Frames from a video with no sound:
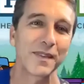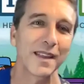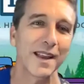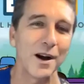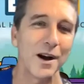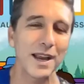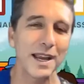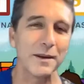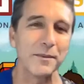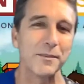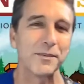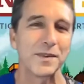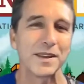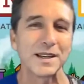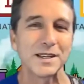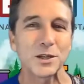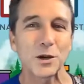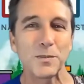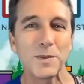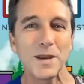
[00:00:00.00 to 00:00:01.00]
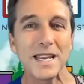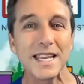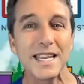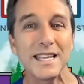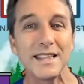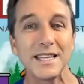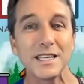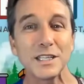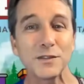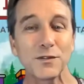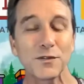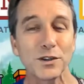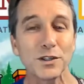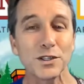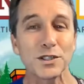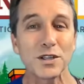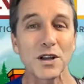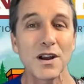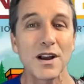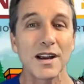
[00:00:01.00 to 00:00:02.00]
Okay, so Pinky, this
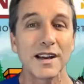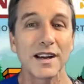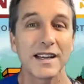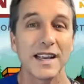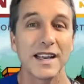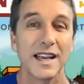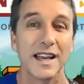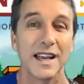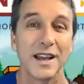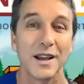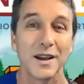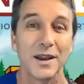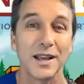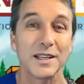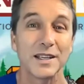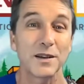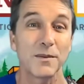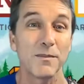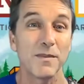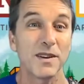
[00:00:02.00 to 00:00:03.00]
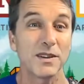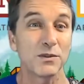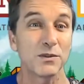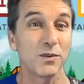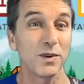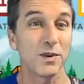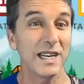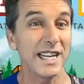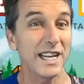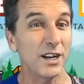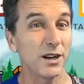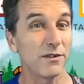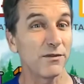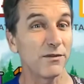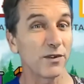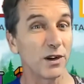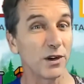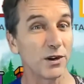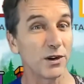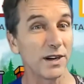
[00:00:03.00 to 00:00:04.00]
first song is, a, is really good
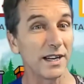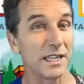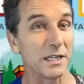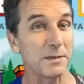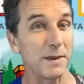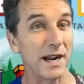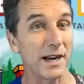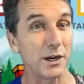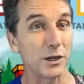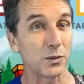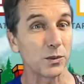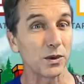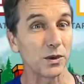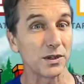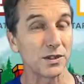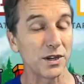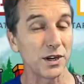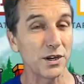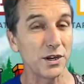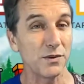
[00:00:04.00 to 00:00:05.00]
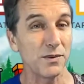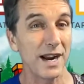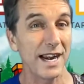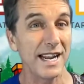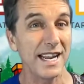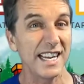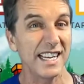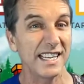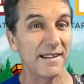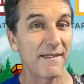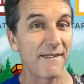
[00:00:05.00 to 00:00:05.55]
for learning Spanish words. Are you ready?